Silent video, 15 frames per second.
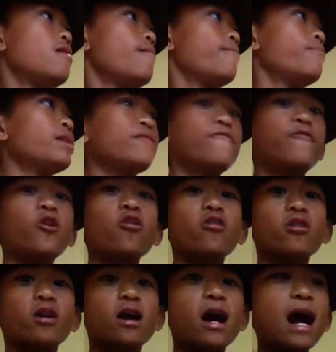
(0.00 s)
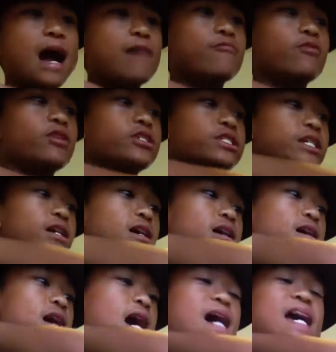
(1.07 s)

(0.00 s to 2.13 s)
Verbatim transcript: Before I was I